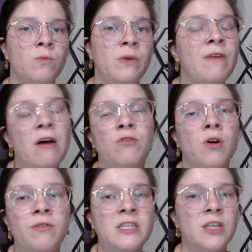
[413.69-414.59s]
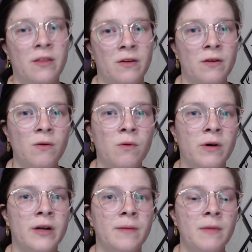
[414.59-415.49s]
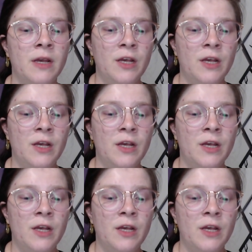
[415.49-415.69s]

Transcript: we've outgrown each other, or,